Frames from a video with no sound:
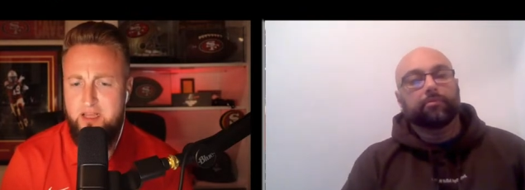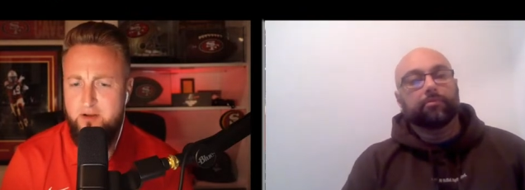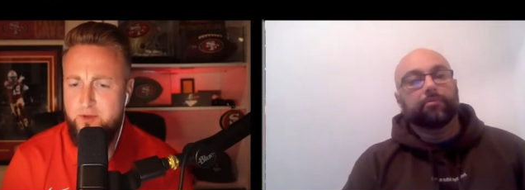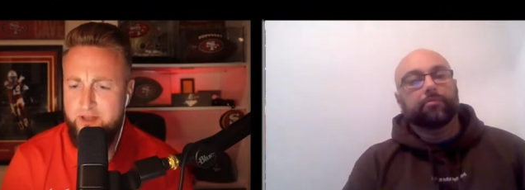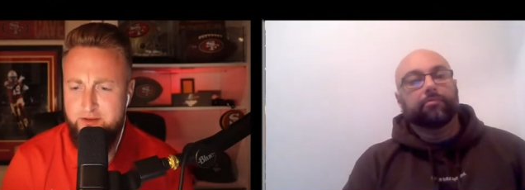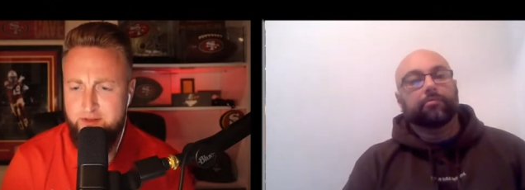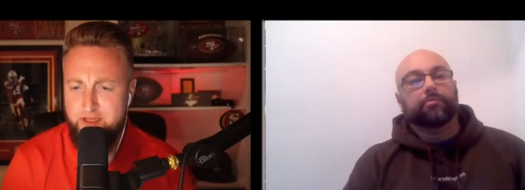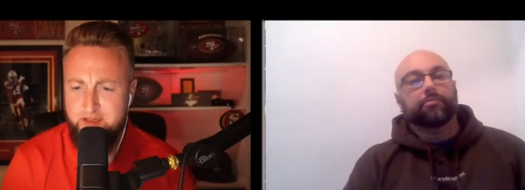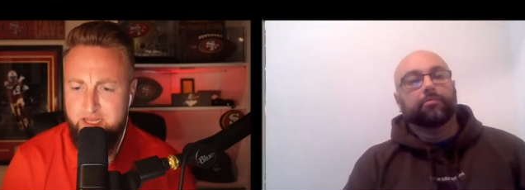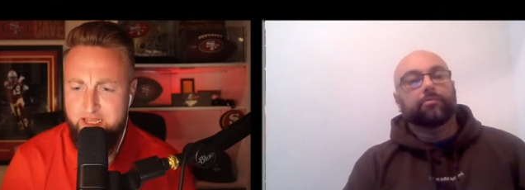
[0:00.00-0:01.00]
Speaker 1: I don't want to do
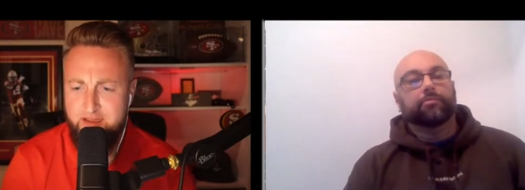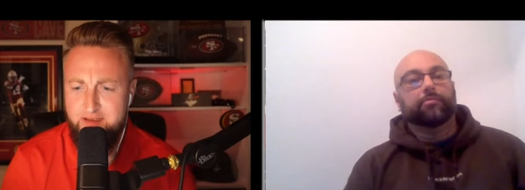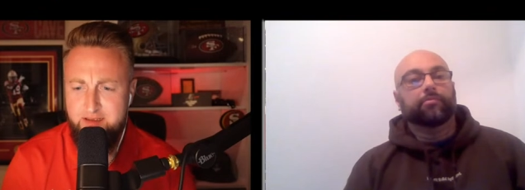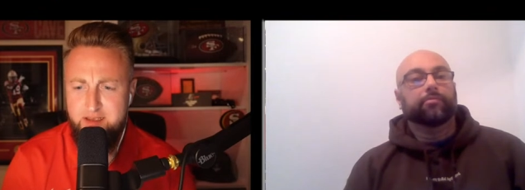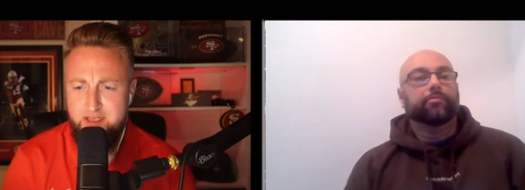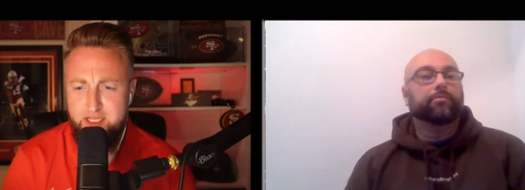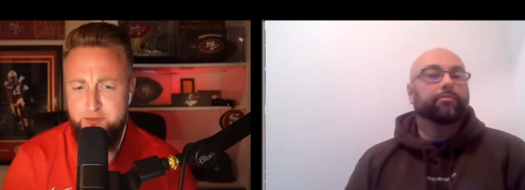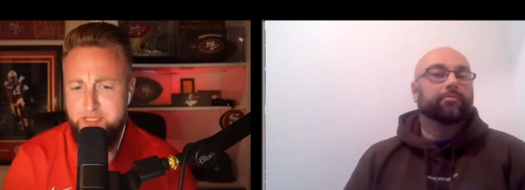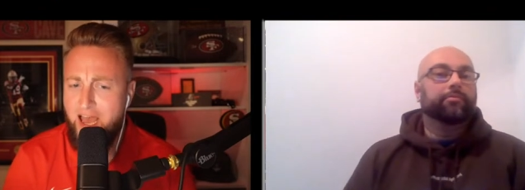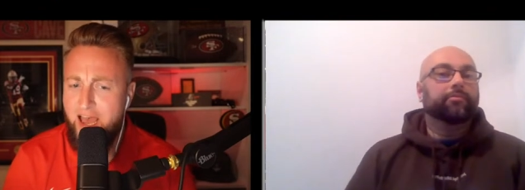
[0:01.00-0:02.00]
the like you
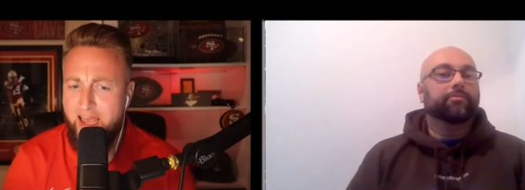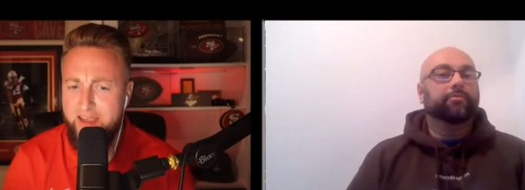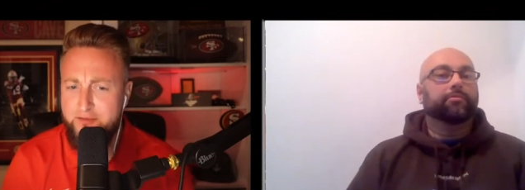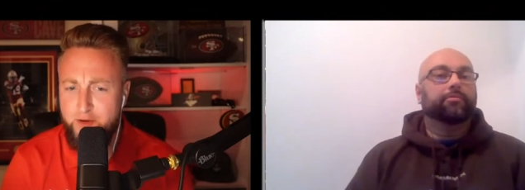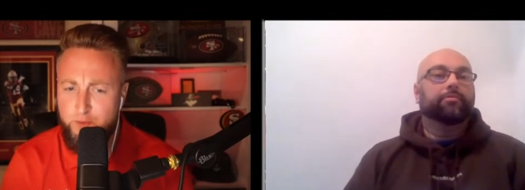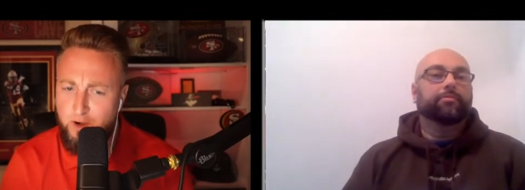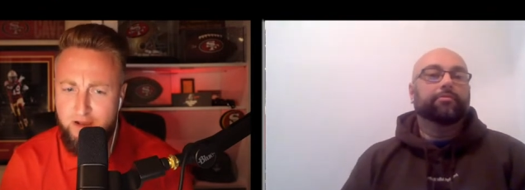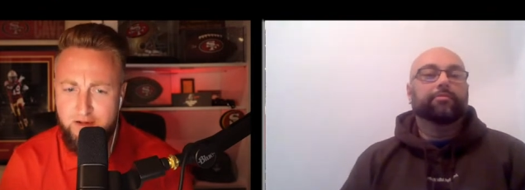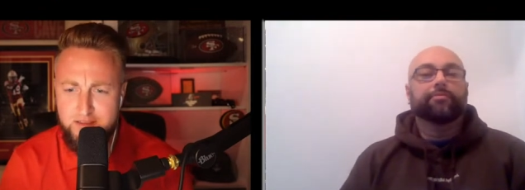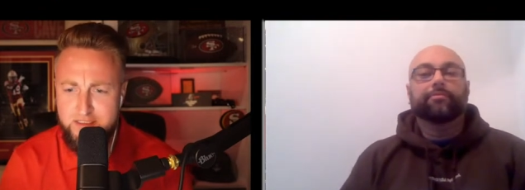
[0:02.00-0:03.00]
die if you're
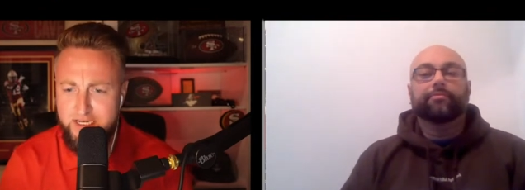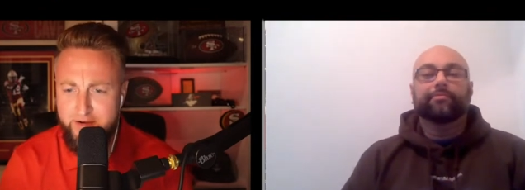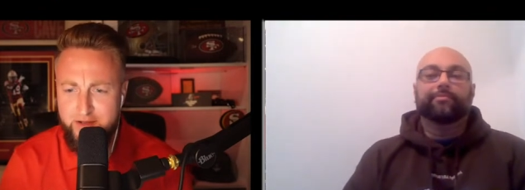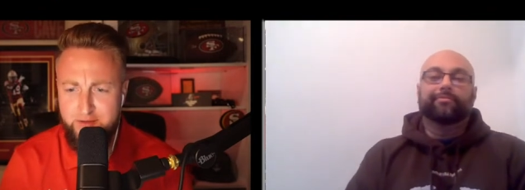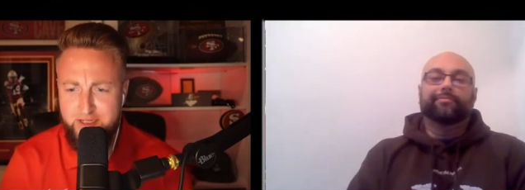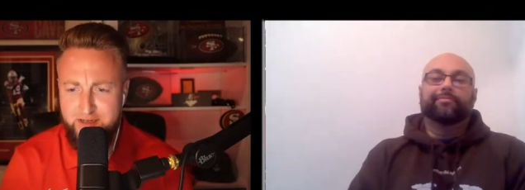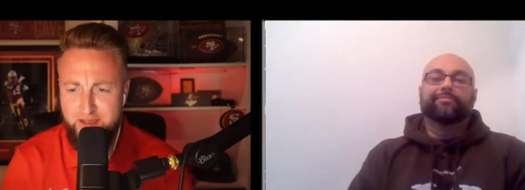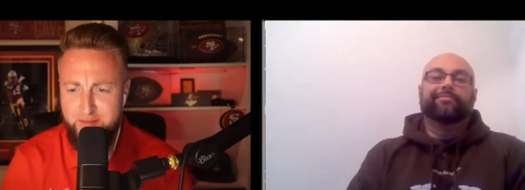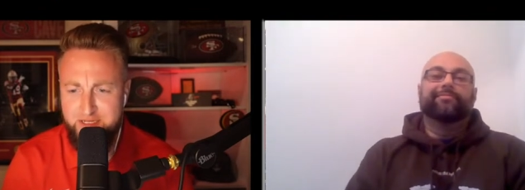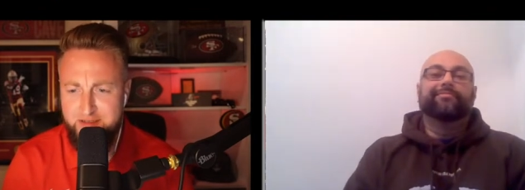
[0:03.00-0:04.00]
wrong scenario. Can I
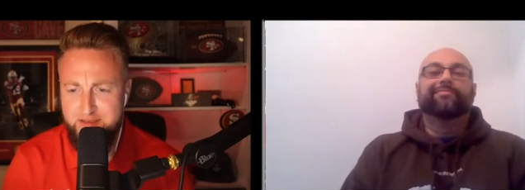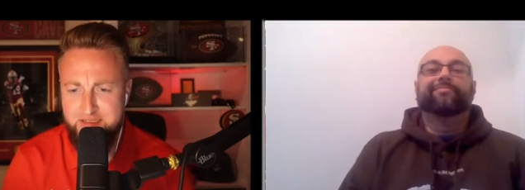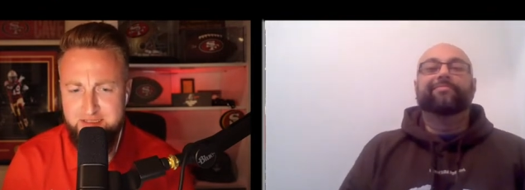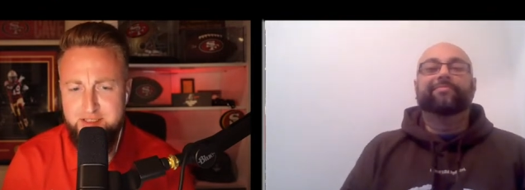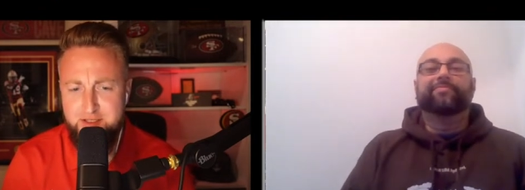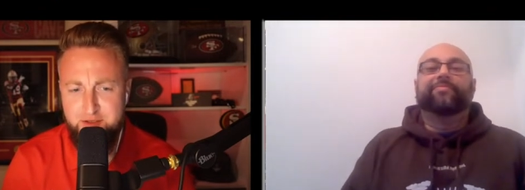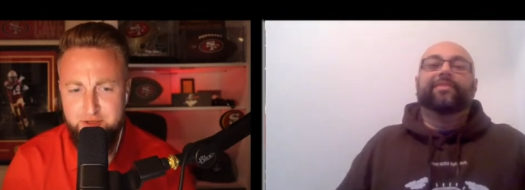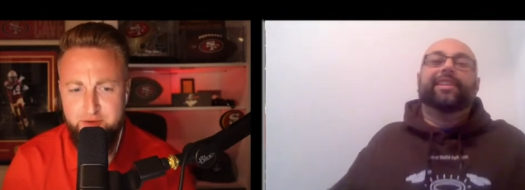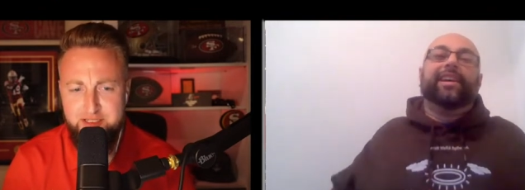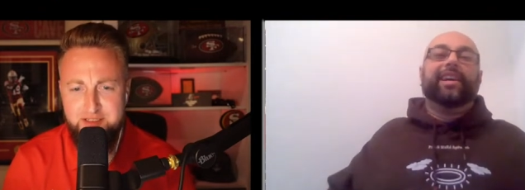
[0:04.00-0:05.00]
mean it's a little
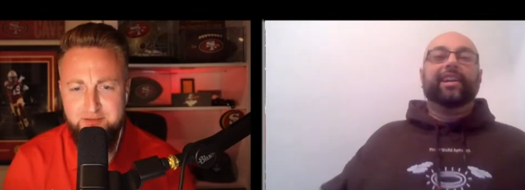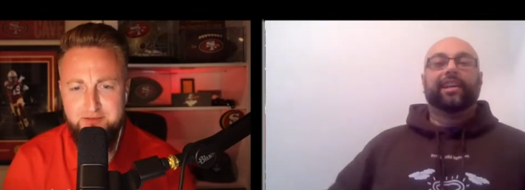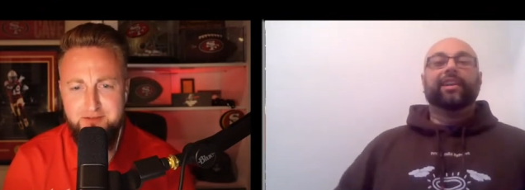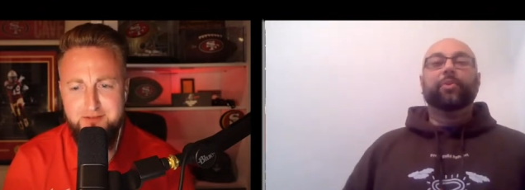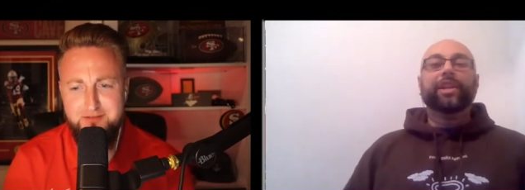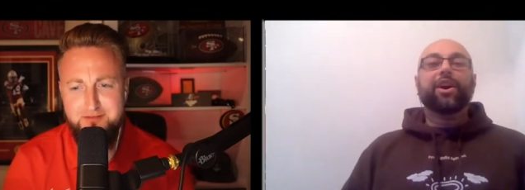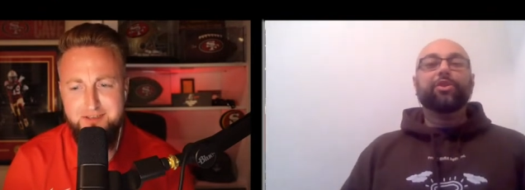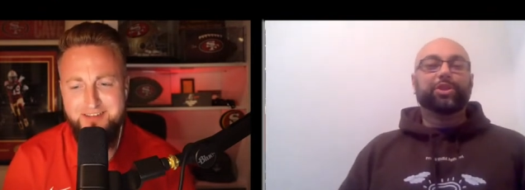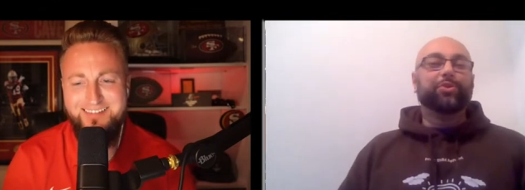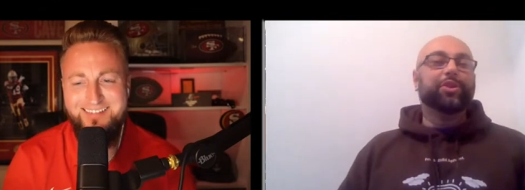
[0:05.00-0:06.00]
aggressive. We
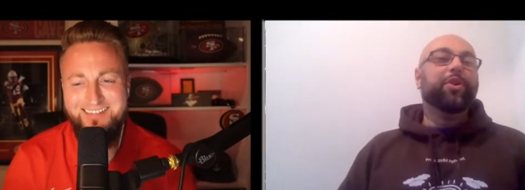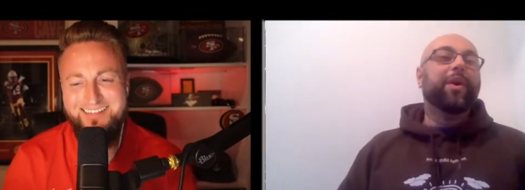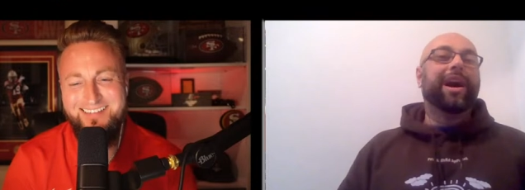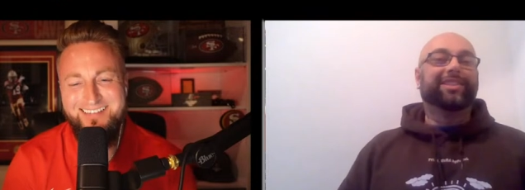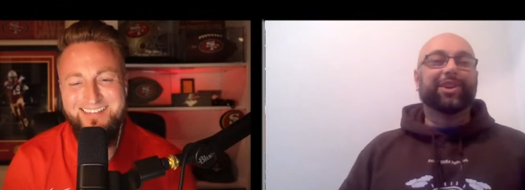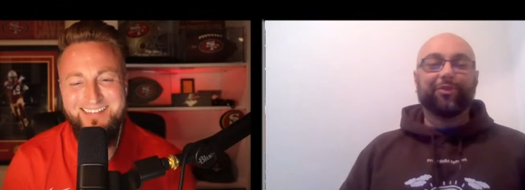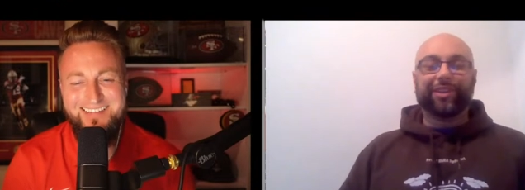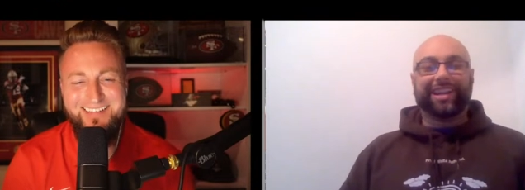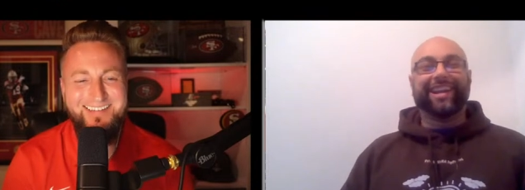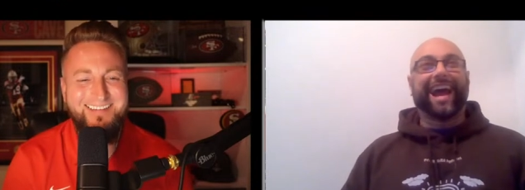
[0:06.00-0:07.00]
don't do
Speaker 2: nuance
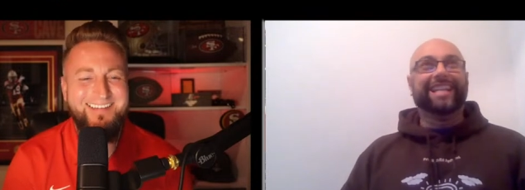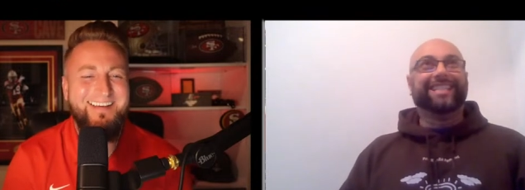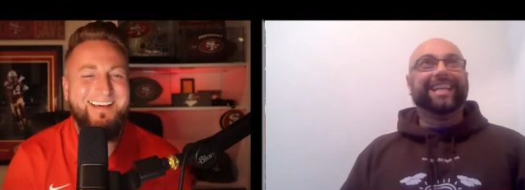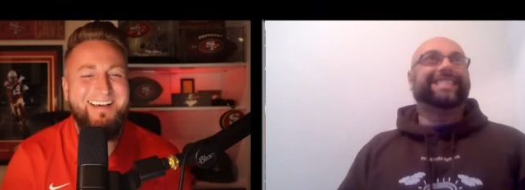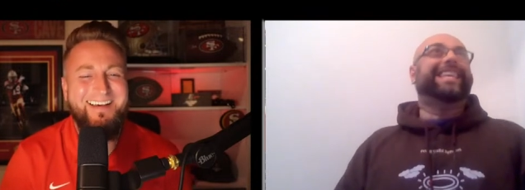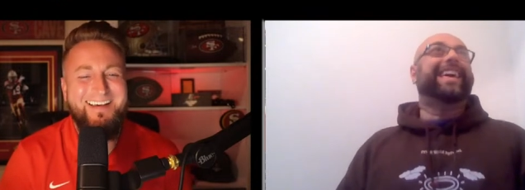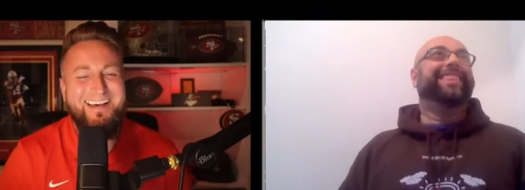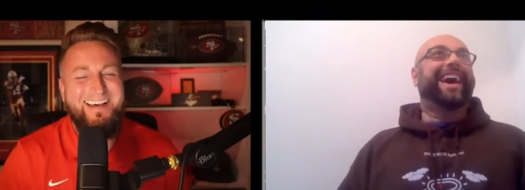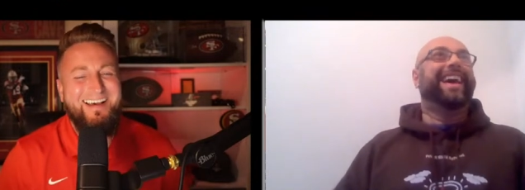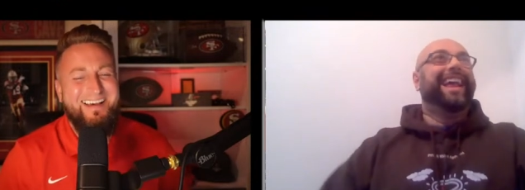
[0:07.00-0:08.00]
over here. I just said
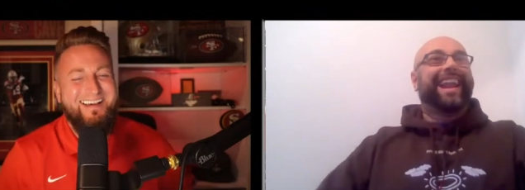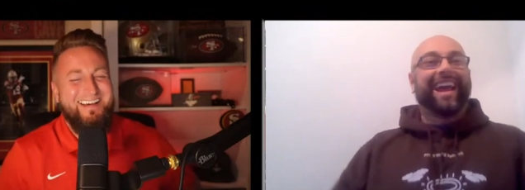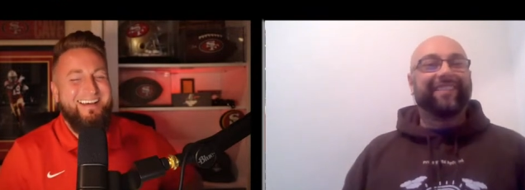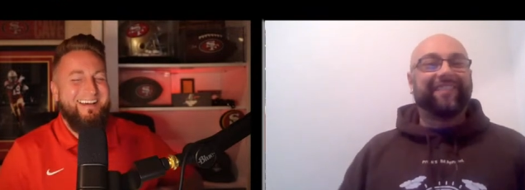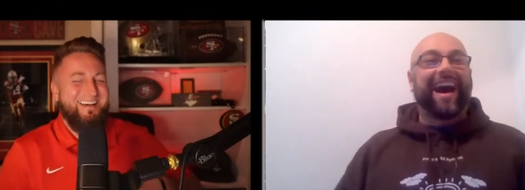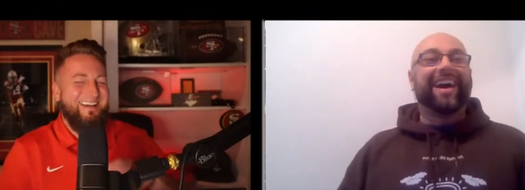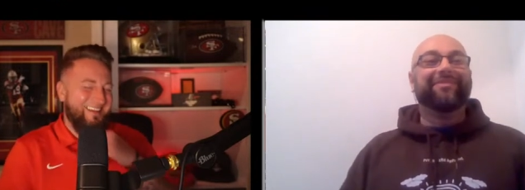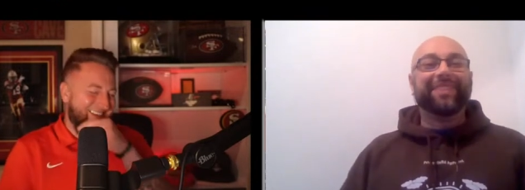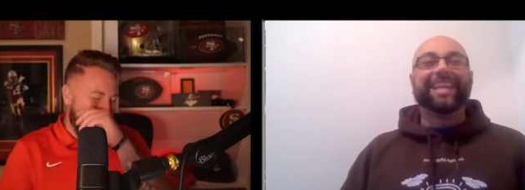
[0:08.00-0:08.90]
that like five